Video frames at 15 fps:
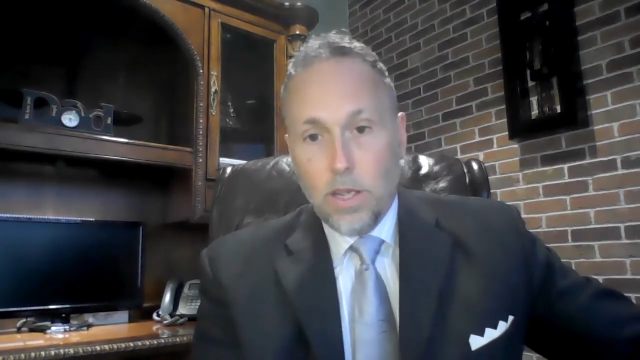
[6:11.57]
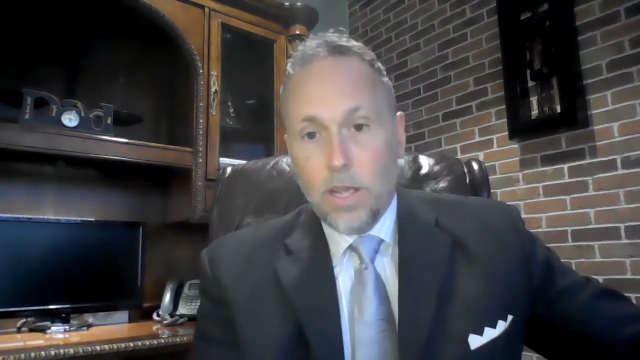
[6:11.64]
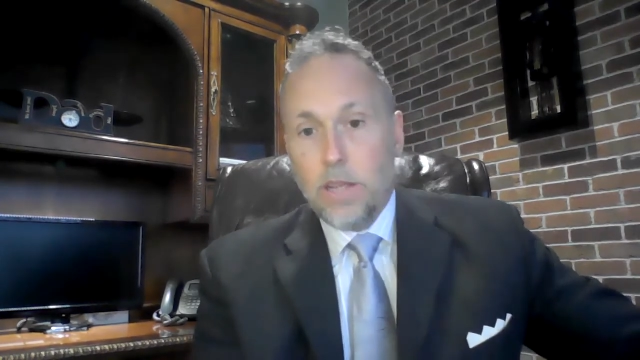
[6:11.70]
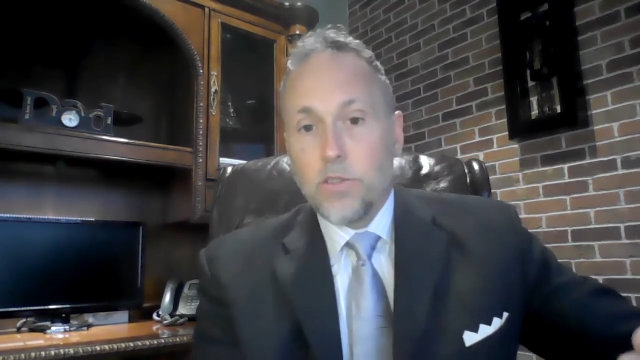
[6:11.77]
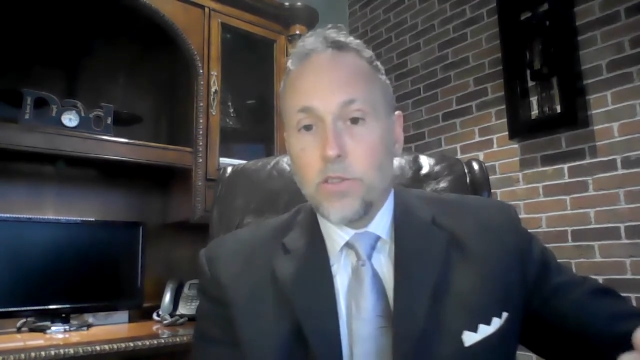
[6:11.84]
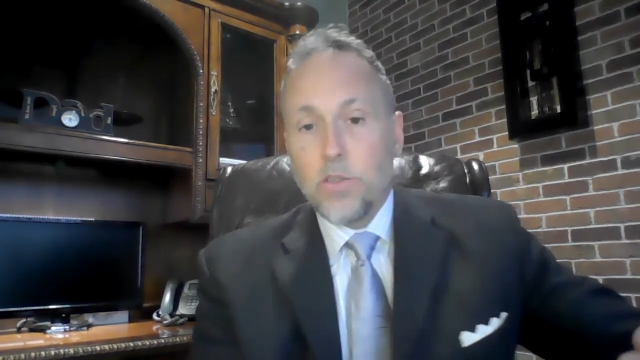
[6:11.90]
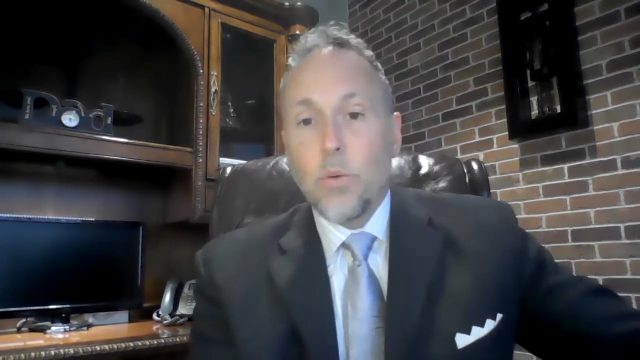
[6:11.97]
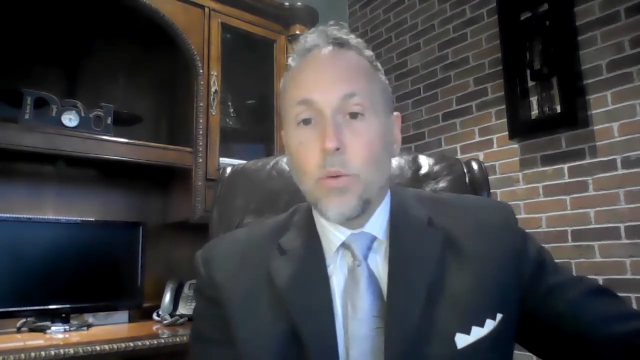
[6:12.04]
It's
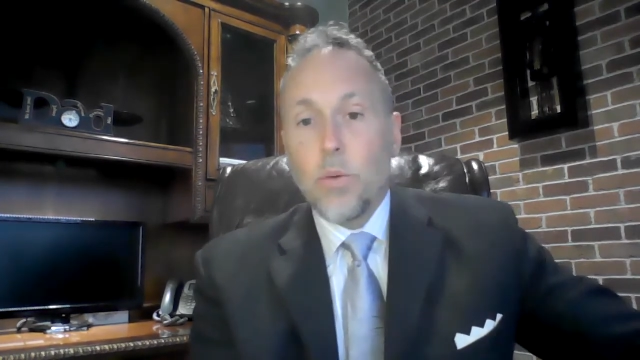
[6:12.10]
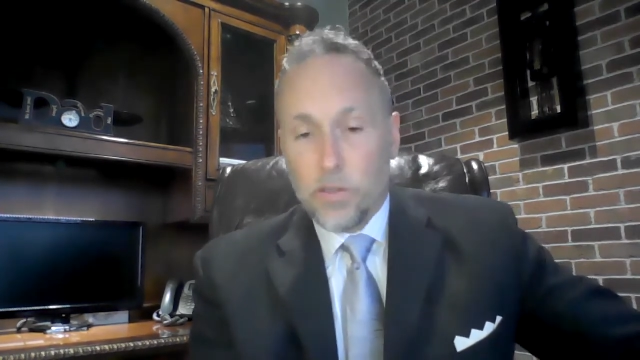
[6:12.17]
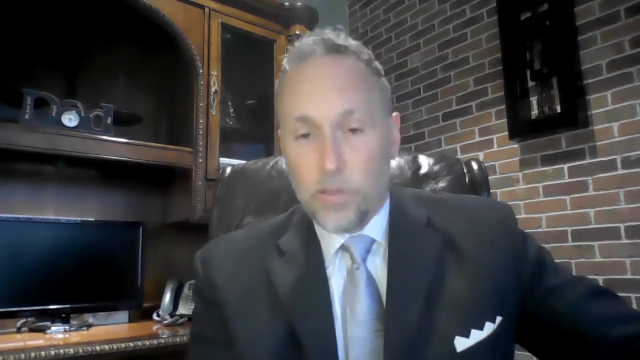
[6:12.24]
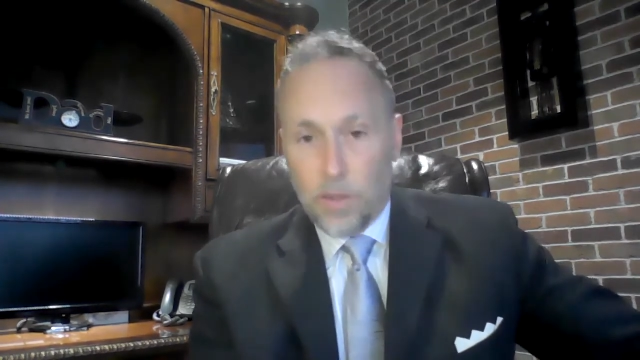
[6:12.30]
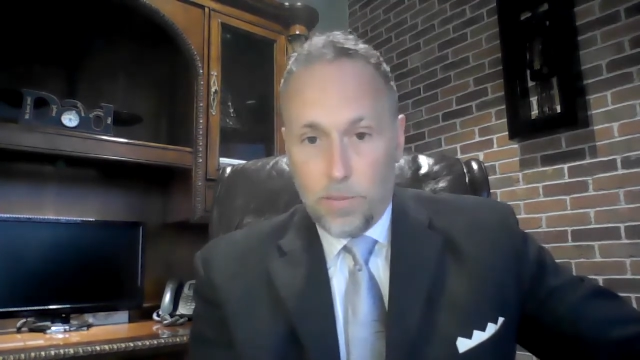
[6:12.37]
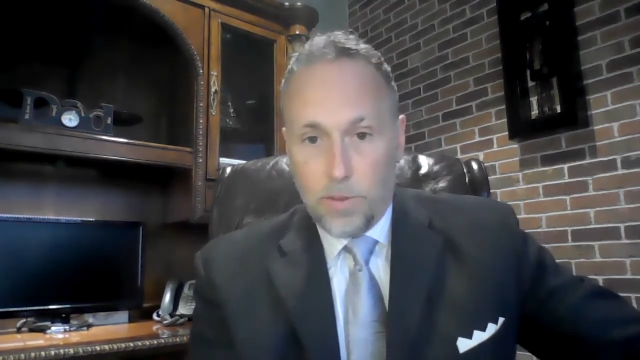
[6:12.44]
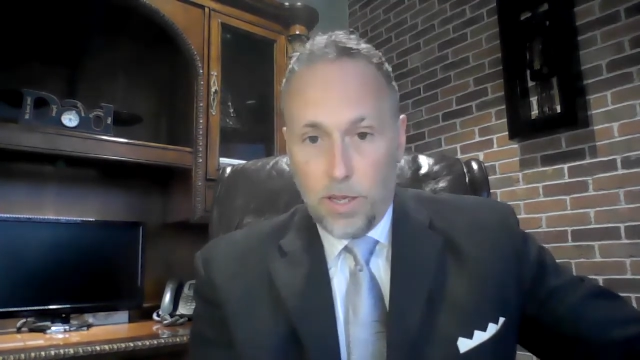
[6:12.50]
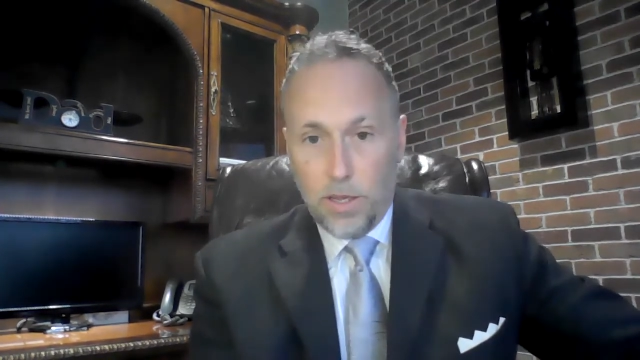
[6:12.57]
doing
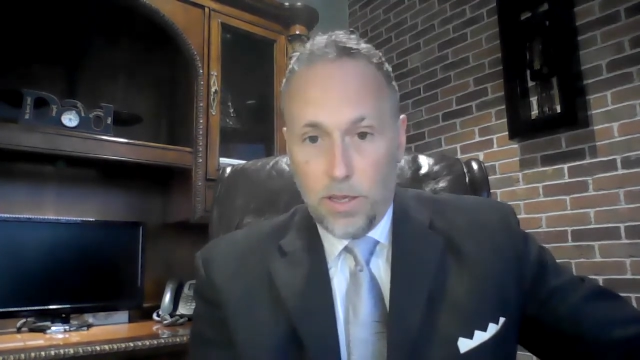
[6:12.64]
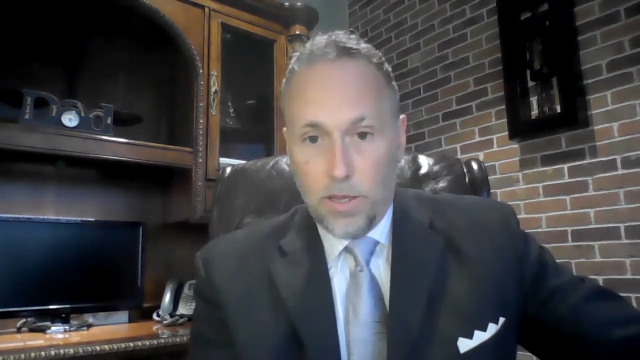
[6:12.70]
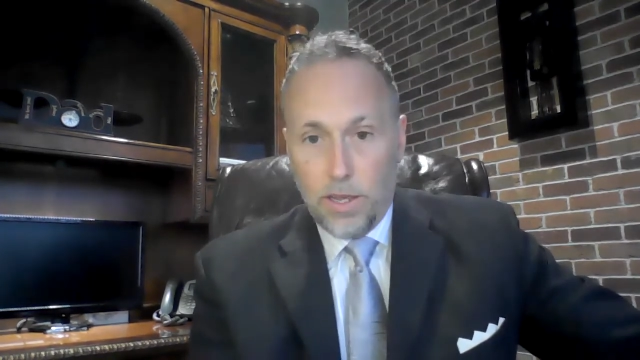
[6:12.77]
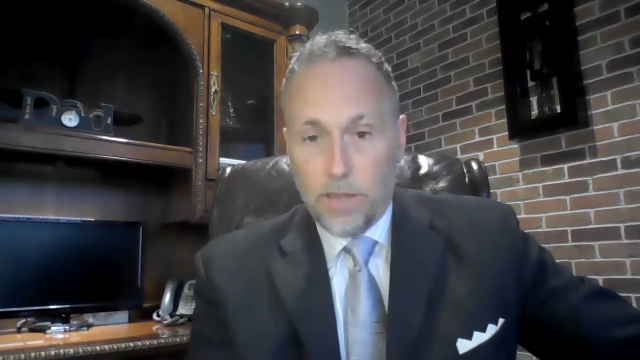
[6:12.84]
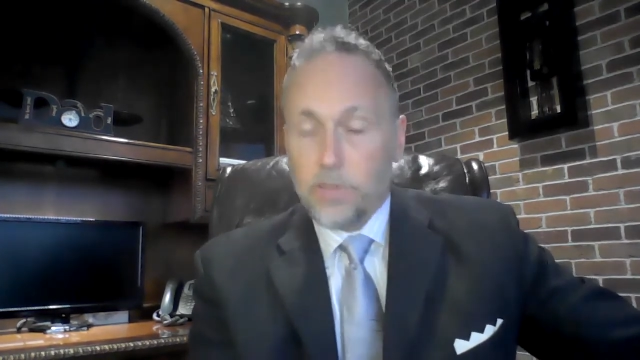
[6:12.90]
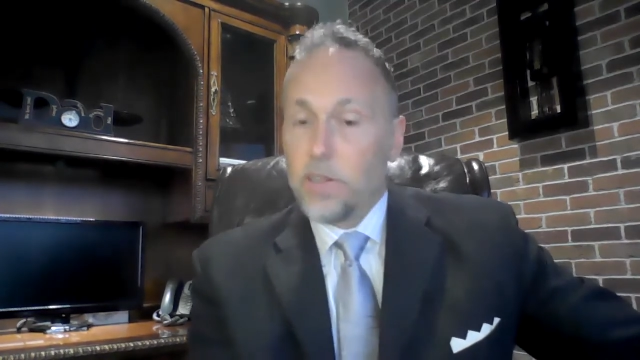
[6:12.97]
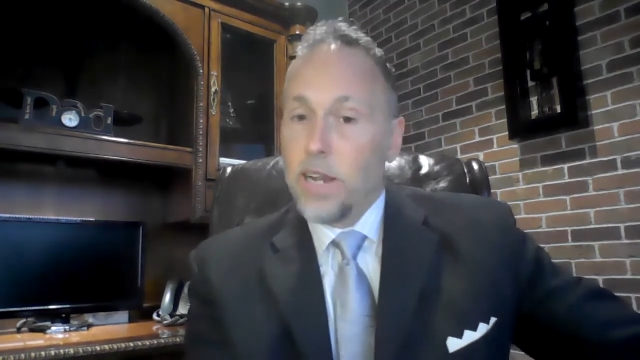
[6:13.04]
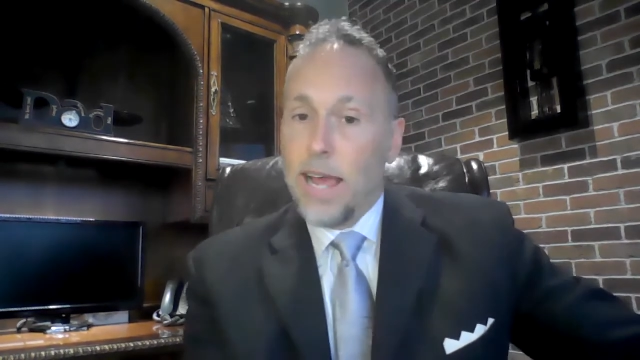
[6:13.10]
something.
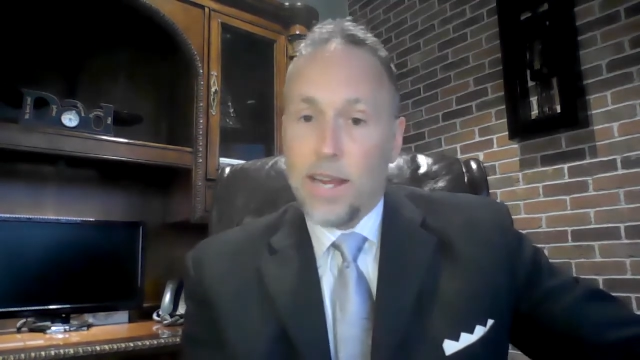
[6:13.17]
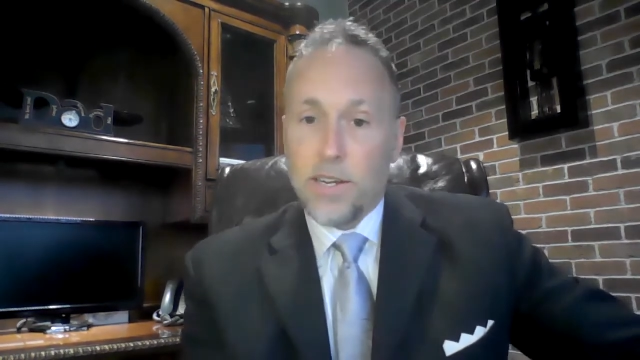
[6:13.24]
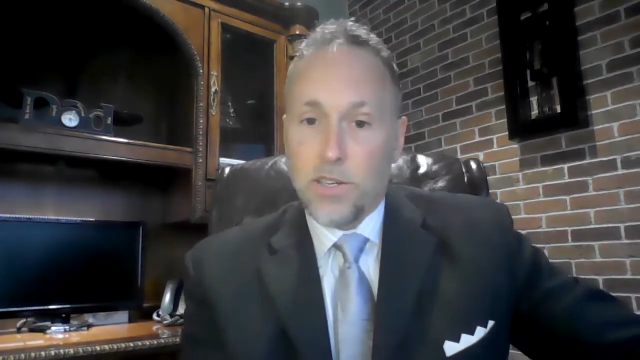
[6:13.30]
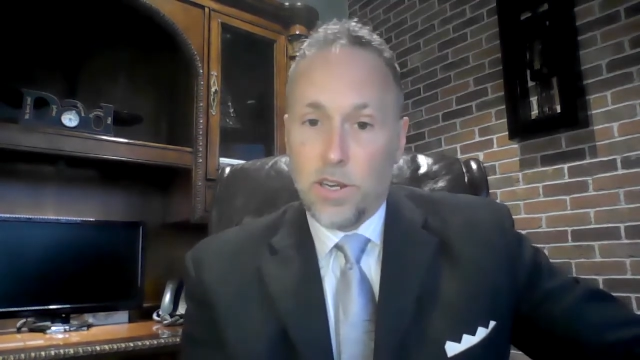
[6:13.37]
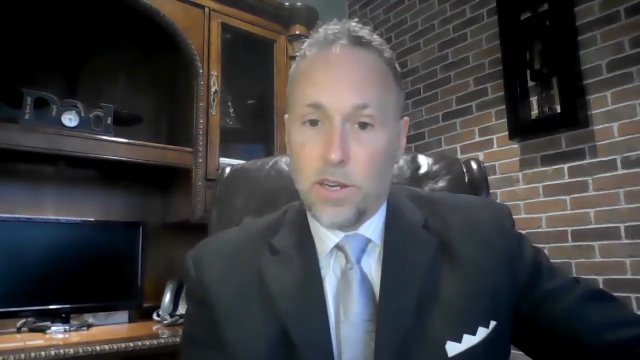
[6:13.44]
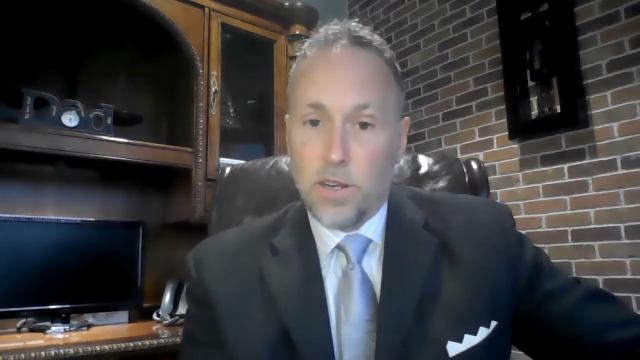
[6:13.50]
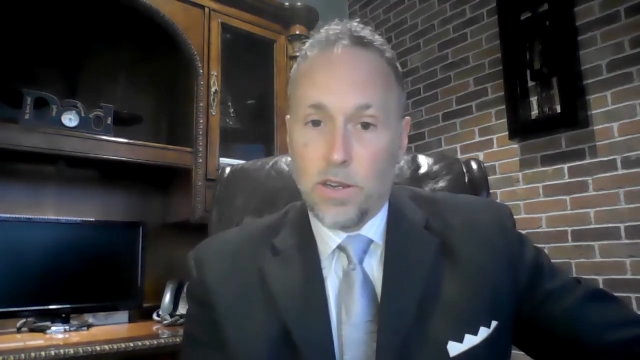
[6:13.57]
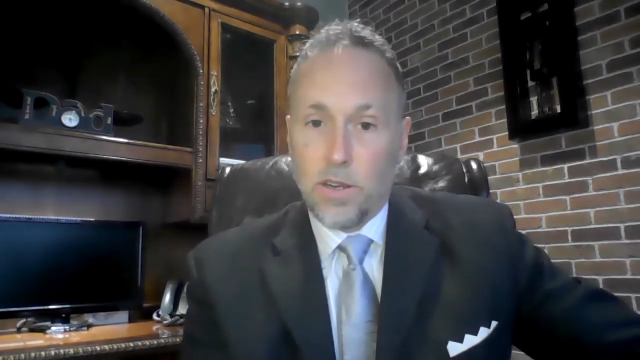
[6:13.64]
It's an action.